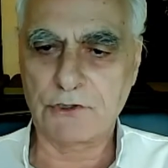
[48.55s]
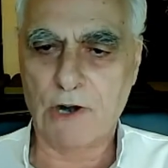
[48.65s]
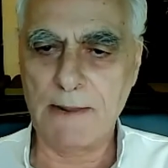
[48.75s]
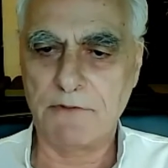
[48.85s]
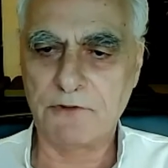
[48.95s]

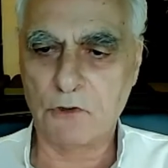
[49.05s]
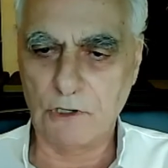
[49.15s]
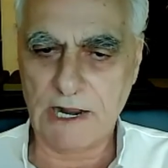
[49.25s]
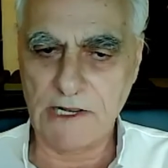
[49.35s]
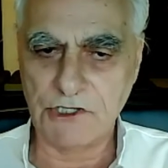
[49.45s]
of
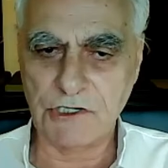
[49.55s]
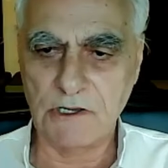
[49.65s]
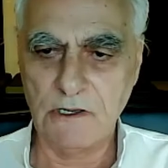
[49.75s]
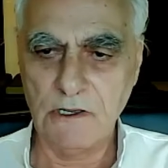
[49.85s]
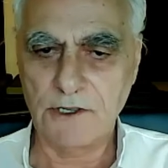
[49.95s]
Quraysh,
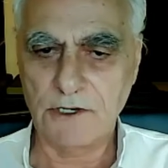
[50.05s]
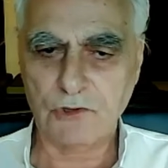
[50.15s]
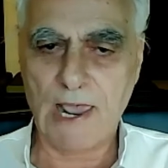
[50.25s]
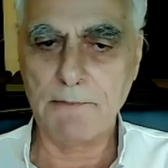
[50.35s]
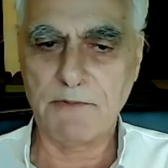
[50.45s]
the
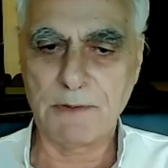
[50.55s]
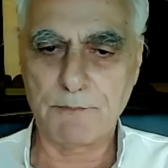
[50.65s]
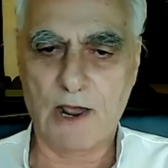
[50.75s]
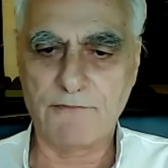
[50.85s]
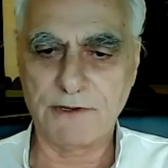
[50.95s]
tribe of the
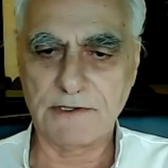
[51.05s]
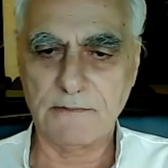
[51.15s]
Prophet.